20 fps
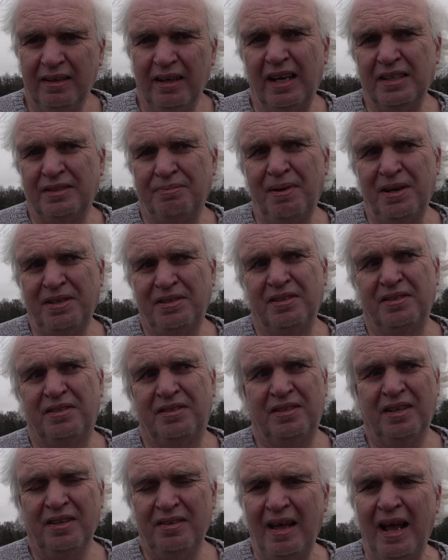As much as
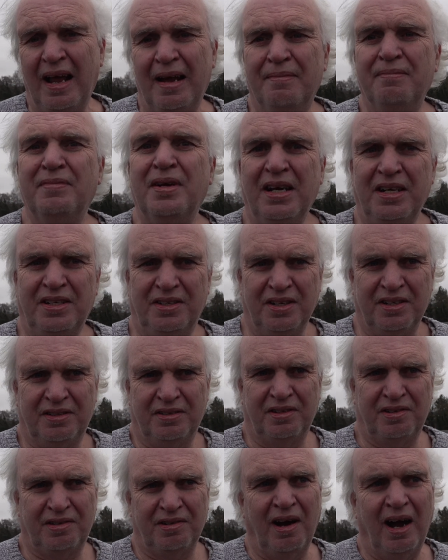to them it's just
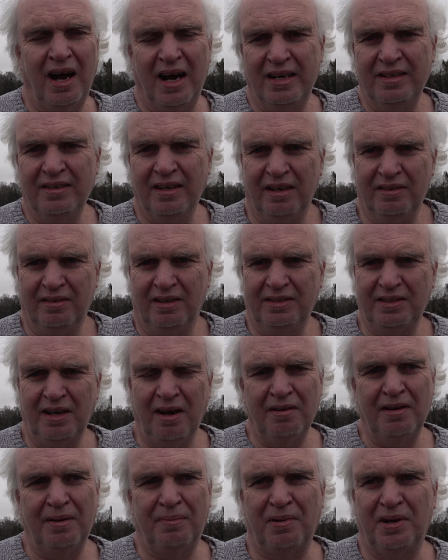a train, and I
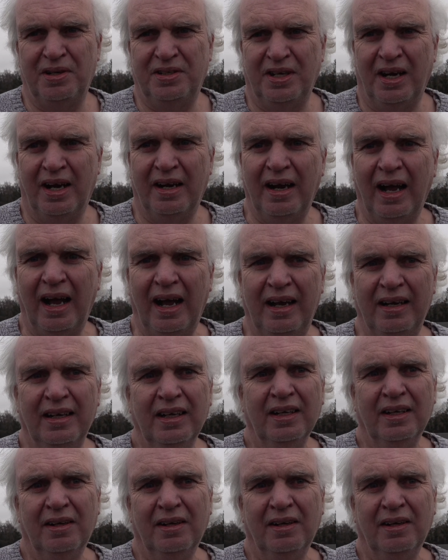totally appreciate that,